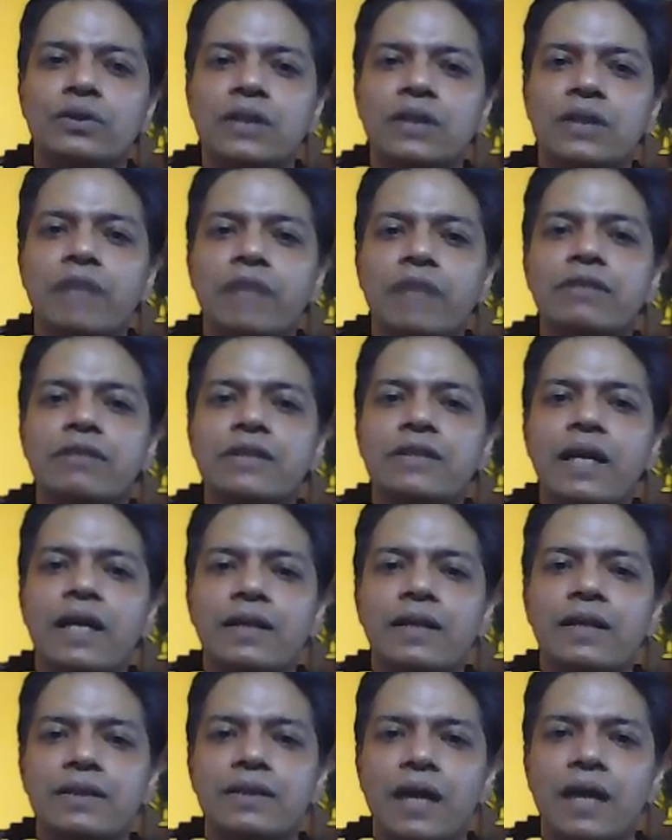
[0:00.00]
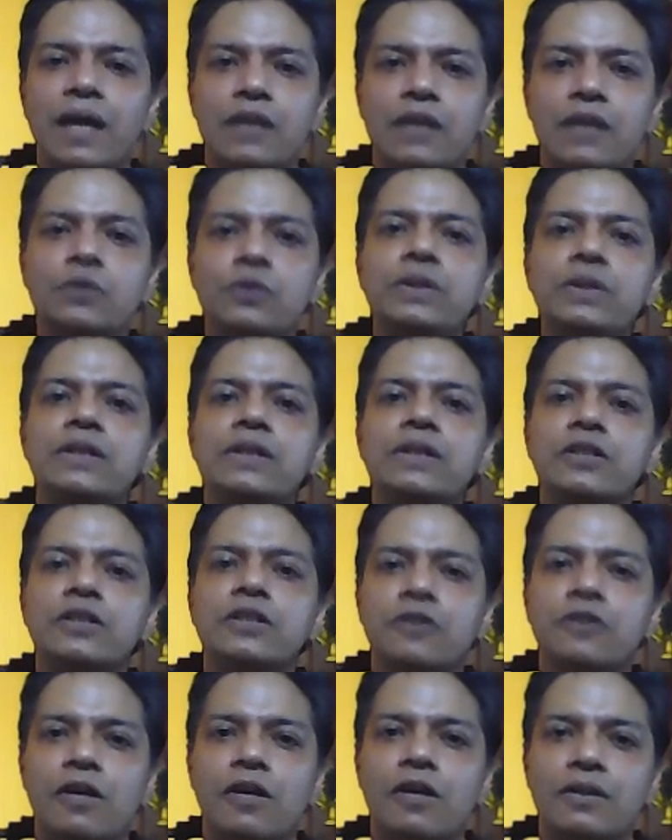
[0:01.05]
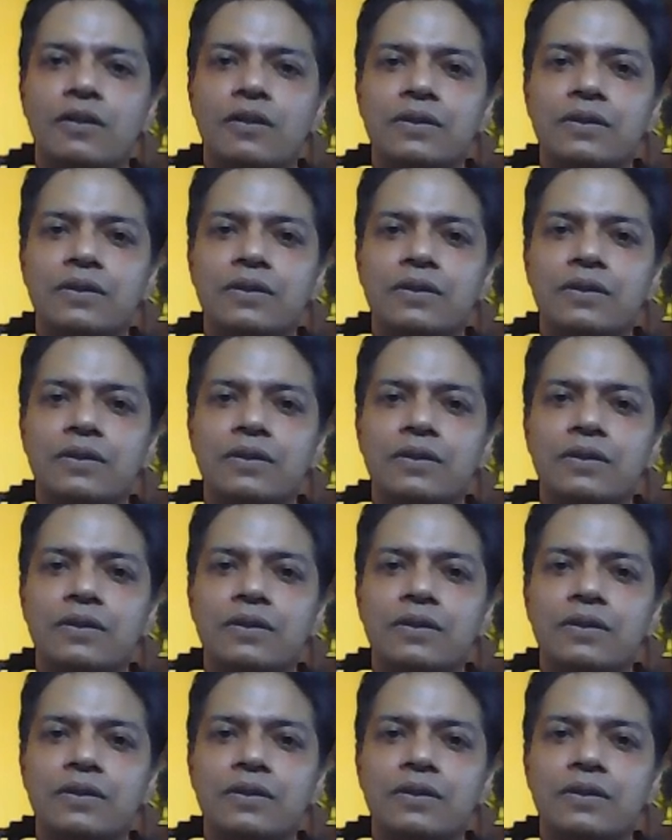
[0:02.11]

he will sing a sweetest song.